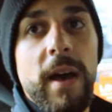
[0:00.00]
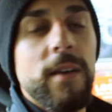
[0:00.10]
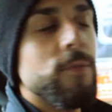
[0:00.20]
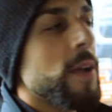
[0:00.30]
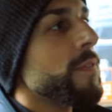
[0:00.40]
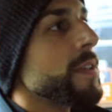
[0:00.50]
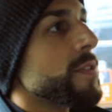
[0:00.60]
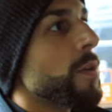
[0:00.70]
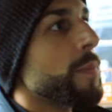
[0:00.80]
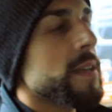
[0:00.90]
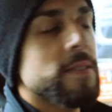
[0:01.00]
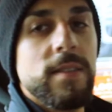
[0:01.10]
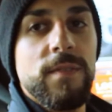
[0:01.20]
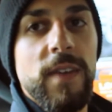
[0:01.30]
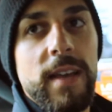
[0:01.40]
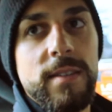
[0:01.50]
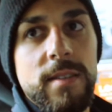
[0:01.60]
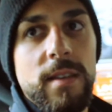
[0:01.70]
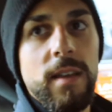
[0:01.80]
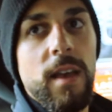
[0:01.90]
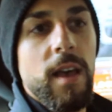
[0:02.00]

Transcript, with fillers: by it, and rightfully so, because it's advanced.